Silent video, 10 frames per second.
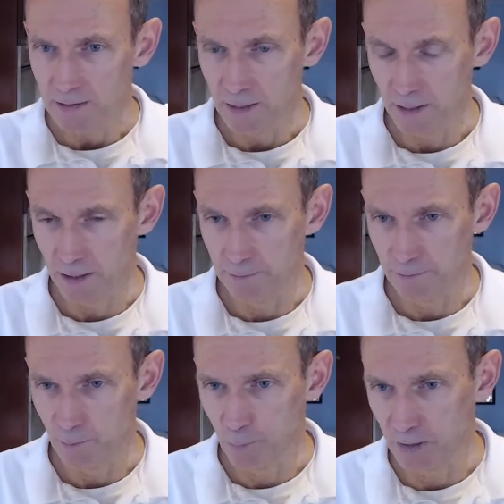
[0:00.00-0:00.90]

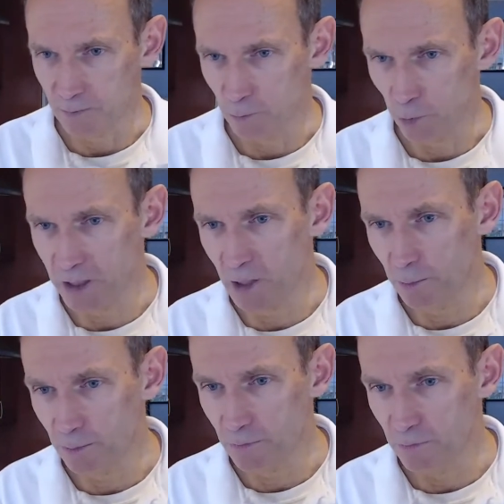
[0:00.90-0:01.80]
But what do
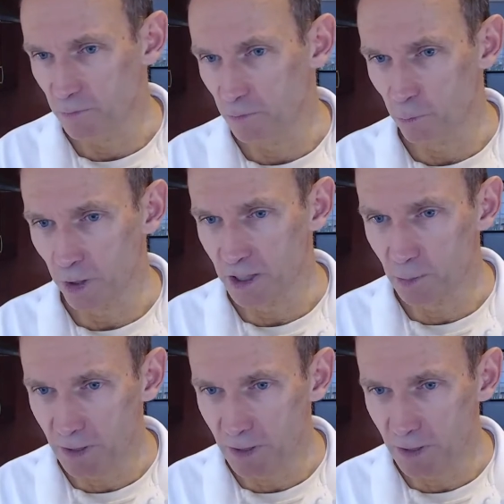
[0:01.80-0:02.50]
you